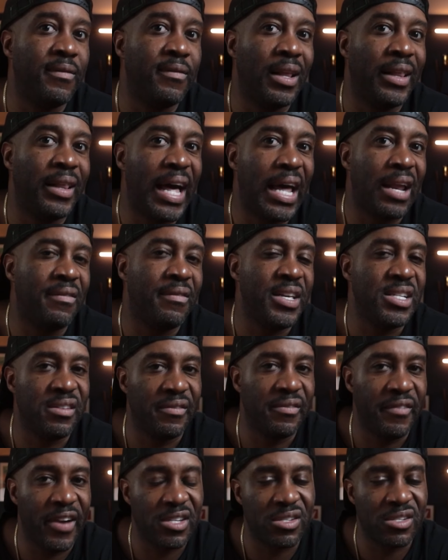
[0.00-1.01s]
a lot of these
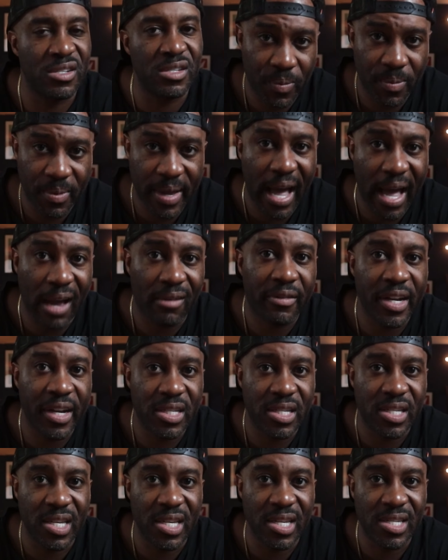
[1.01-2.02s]
investors got
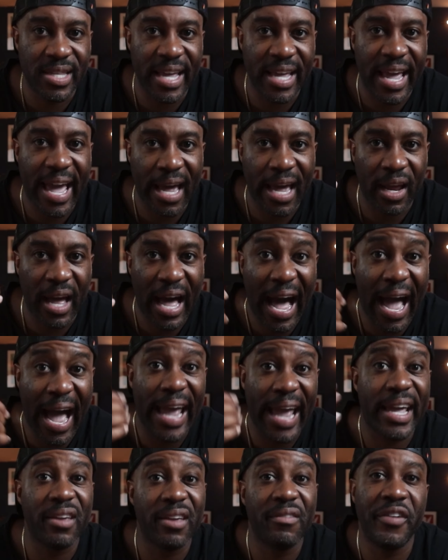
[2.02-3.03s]
rich, is they had
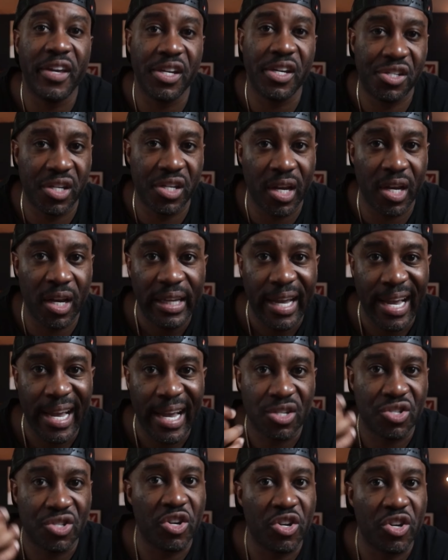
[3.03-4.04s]
high conviction
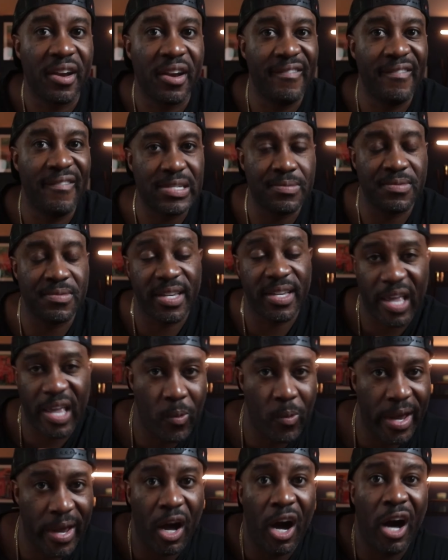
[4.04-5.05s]
into certain investments and they
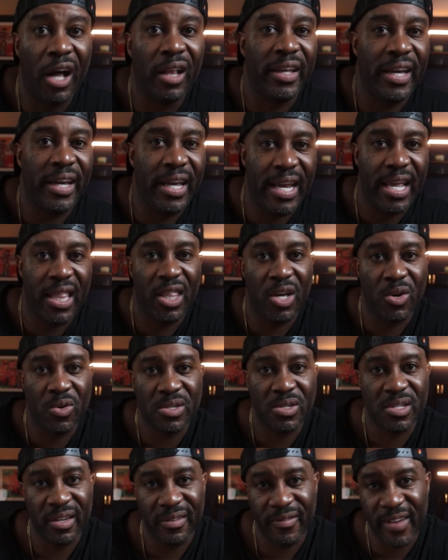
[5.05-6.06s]
went all in
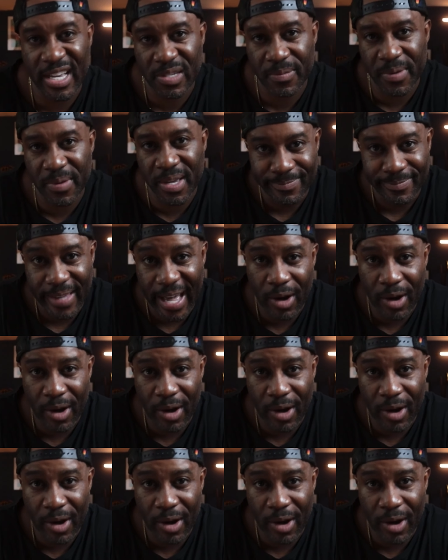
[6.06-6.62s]
those investments.